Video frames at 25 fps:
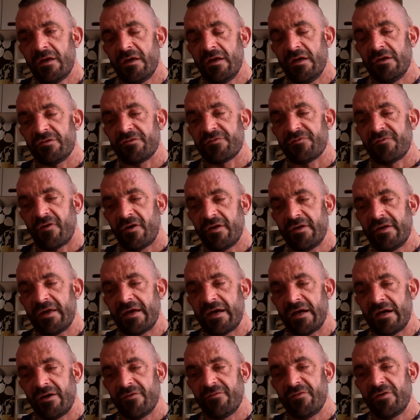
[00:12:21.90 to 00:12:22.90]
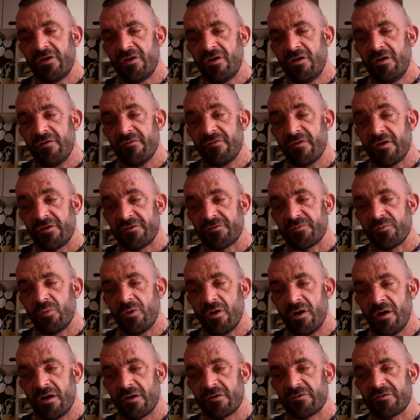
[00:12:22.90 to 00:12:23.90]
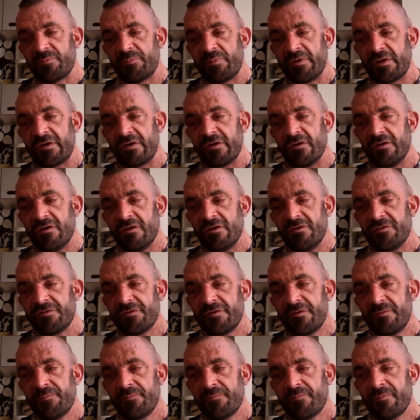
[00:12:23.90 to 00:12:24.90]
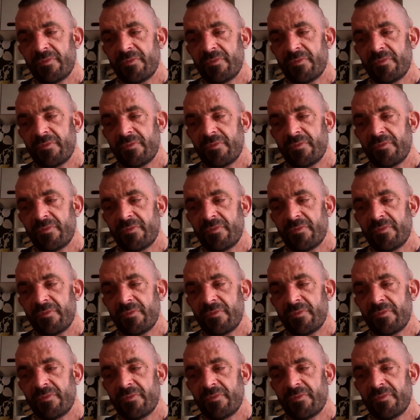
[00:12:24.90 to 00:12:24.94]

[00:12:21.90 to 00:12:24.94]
it's funny how the universe works, because